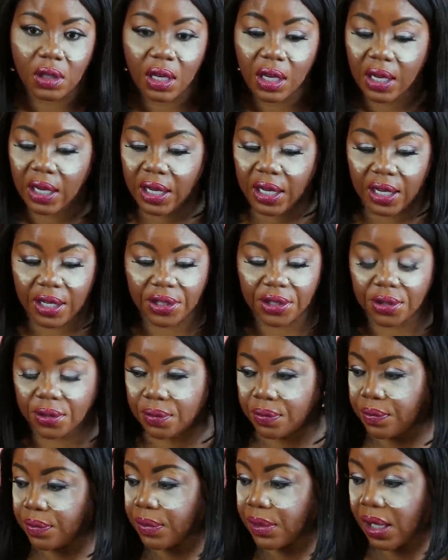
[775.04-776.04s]
I had
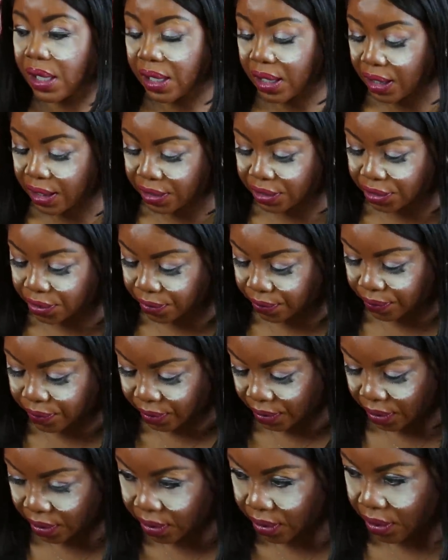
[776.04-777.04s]
to, I had to.
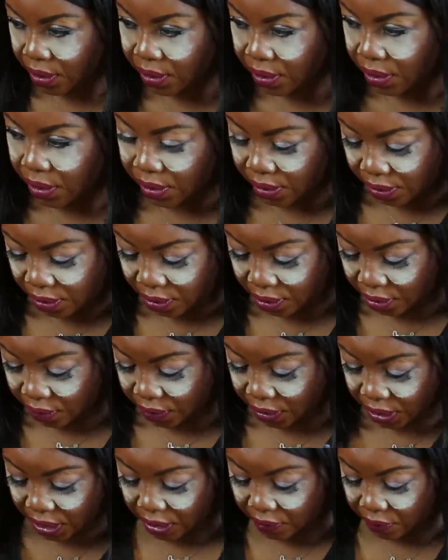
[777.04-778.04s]
I
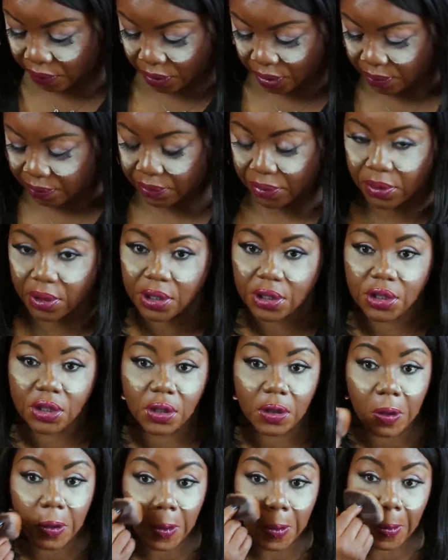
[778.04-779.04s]
only got one brush
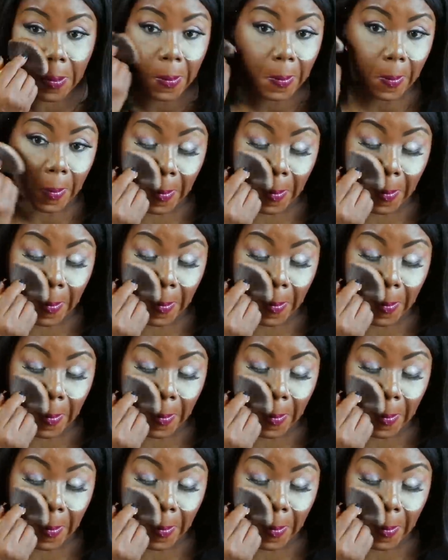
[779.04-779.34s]
in here.